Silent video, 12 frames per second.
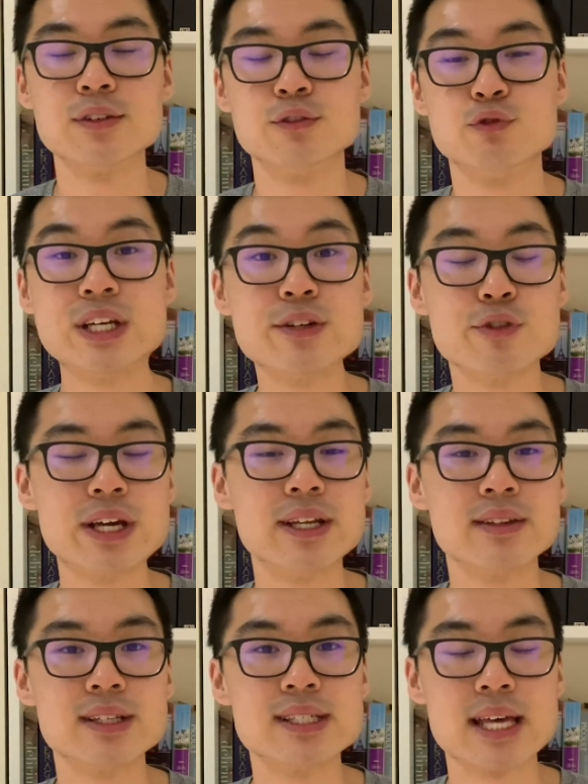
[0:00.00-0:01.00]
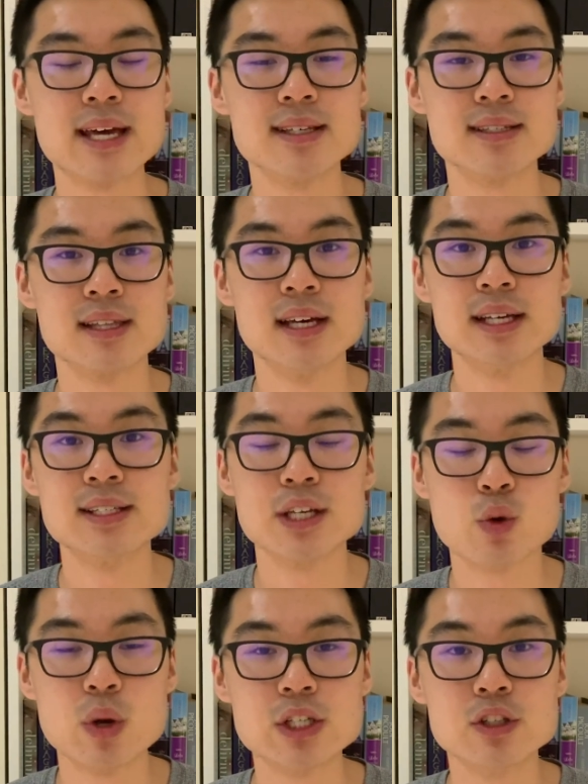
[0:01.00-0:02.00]
Rereading the text
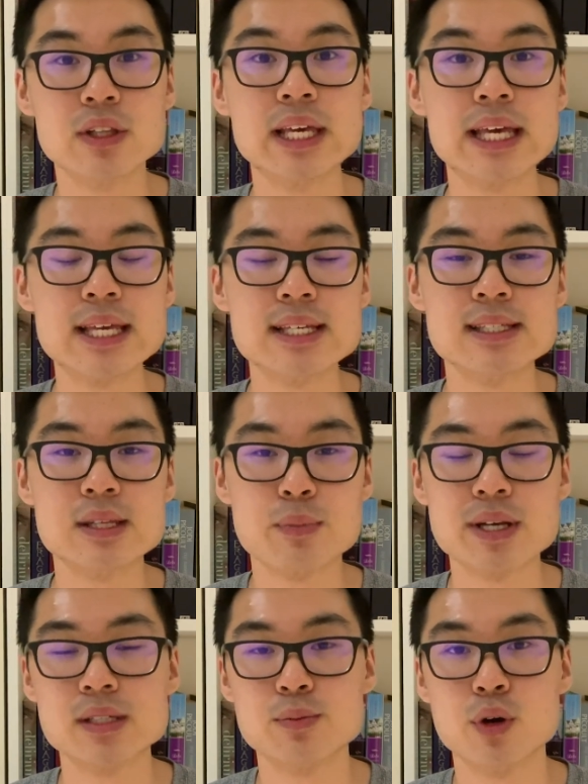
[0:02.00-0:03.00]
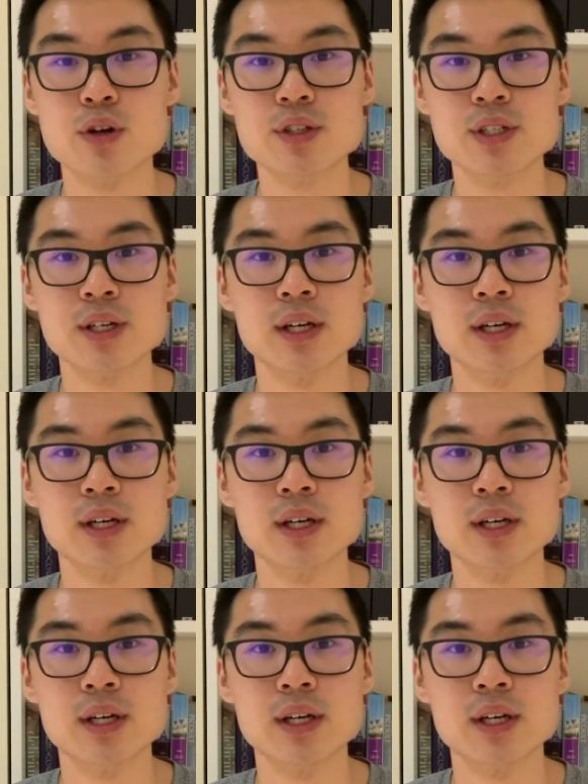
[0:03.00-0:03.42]
sequentially is the best approach.